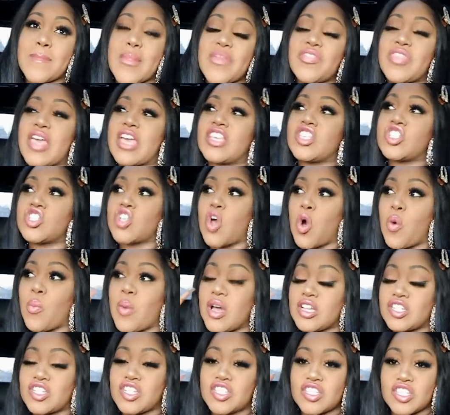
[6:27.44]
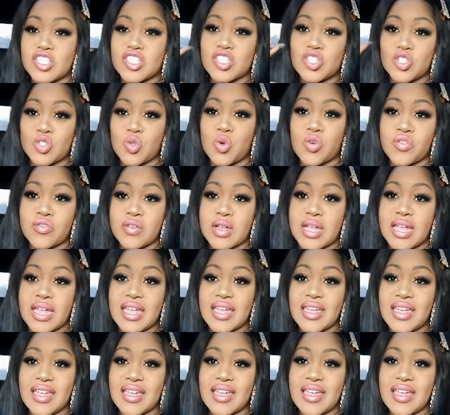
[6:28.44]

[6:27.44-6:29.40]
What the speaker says: there's so much to this story.